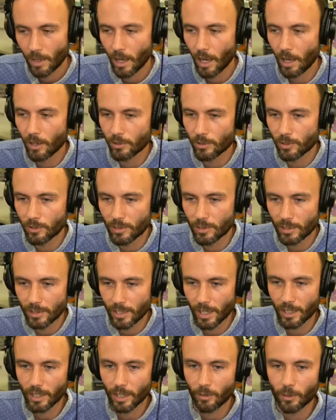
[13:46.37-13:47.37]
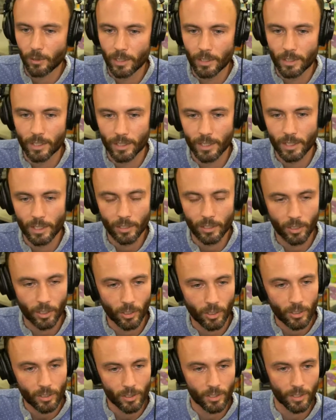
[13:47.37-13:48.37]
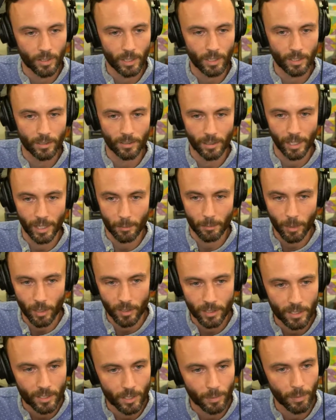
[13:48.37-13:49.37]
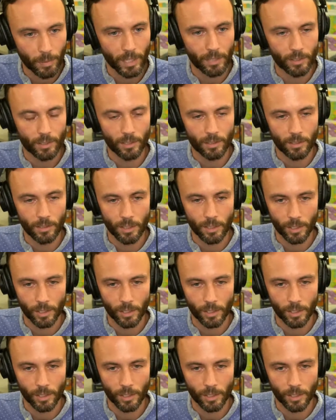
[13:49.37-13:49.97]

I also decided I wanted to encourage things like participation,